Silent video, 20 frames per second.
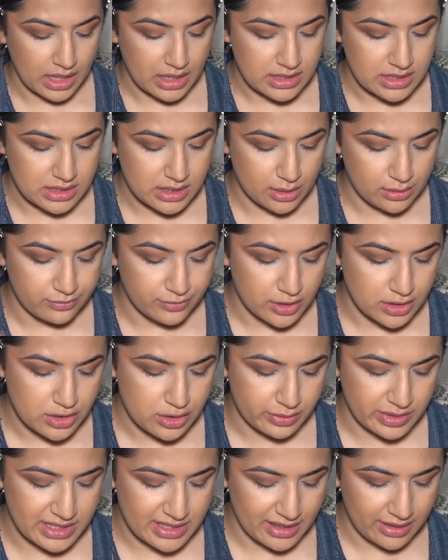silver,
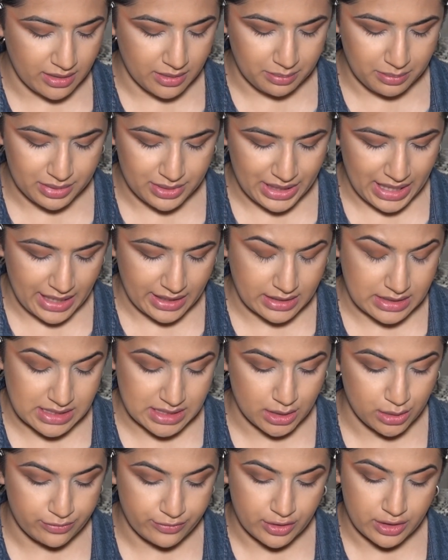so it's like a black
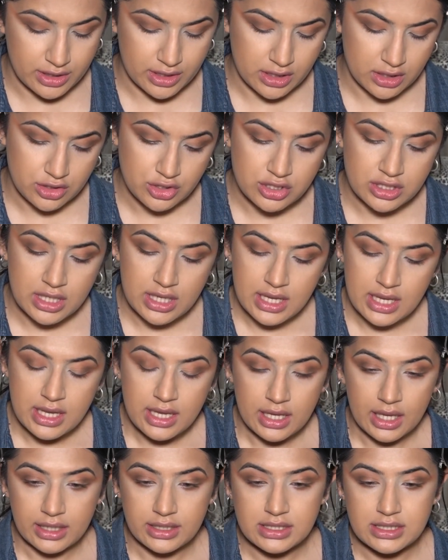silver-ish,
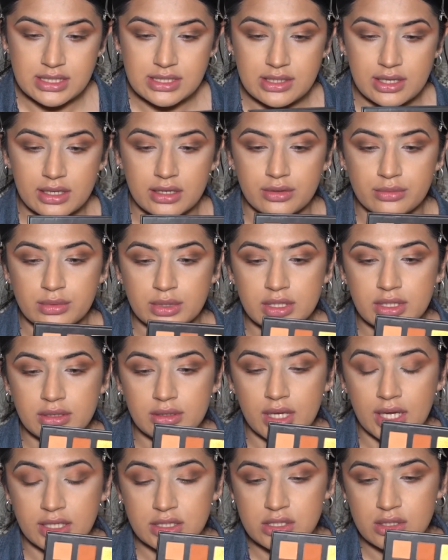and this is like a really
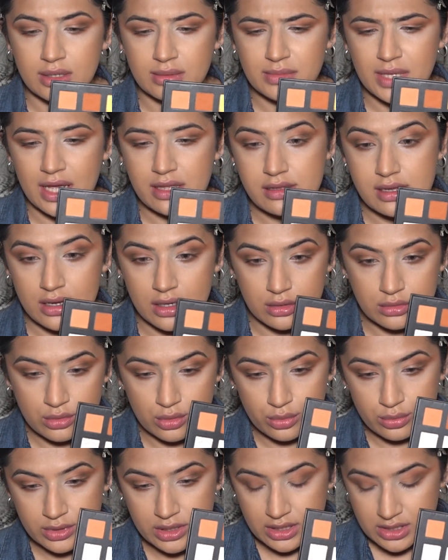light. I think I'll
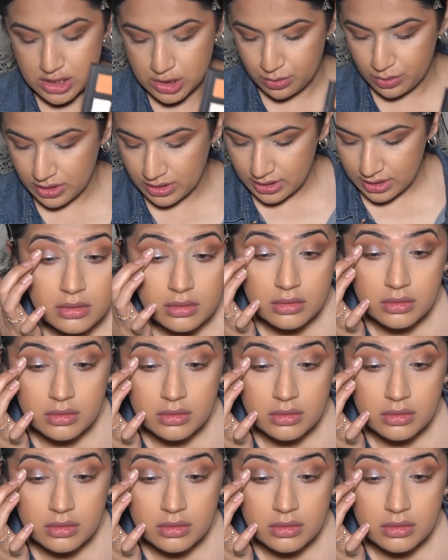go with this one.